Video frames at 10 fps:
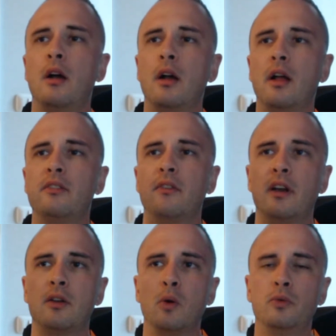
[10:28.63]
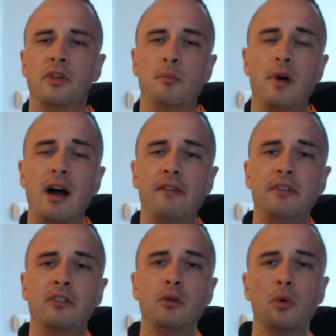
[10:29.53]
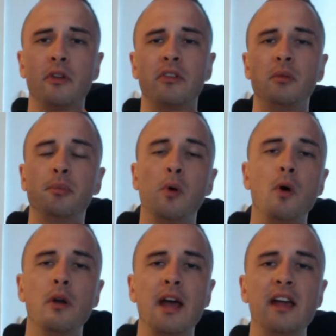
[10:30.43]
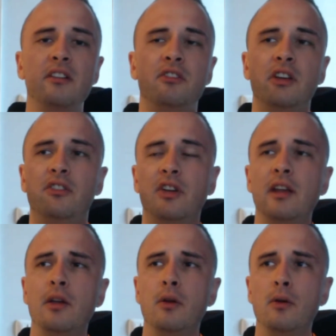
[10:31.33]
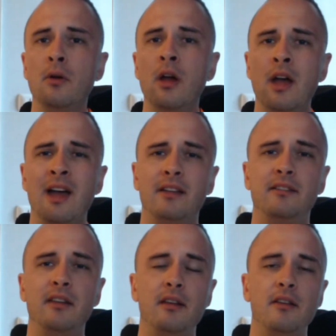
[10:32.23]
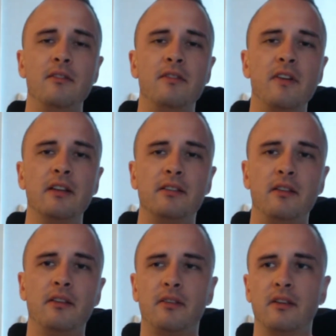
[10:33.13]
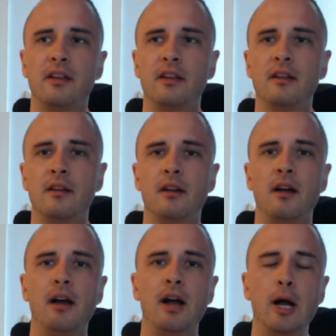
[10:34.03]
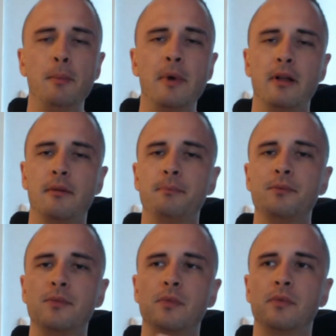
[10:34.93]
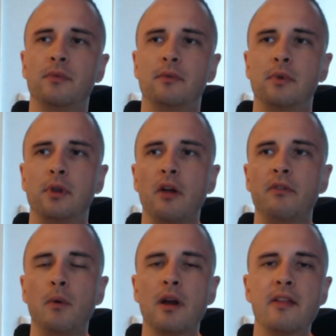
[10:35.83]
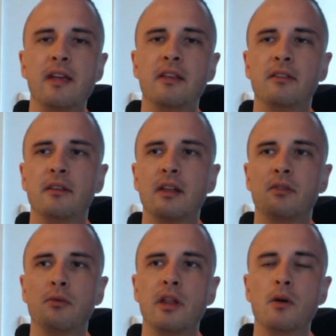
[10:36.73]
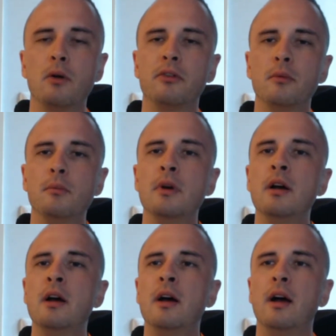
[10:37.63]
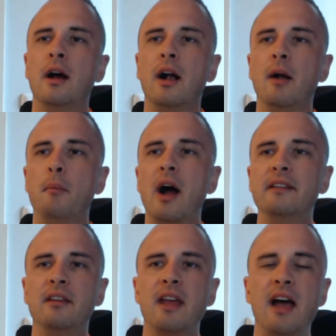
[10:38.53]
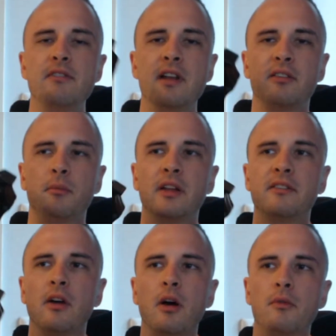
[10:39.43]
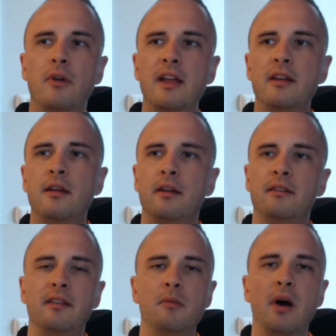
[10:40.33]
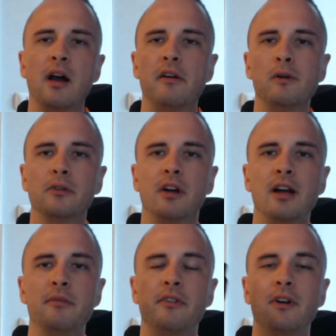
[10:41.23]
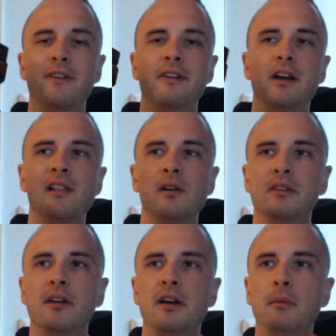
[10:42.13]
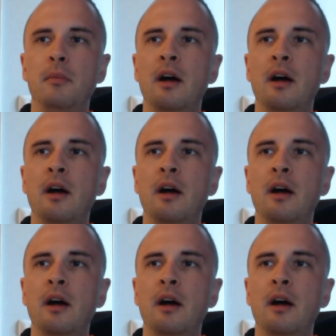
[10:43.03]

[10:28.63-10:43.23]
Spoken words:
It's a very cool Tib Bar. If you do want to support HGG, who did invent this thing, go for one of these. It's really awesome. I did have it as my top rated Tib Bar of all time for a very long time.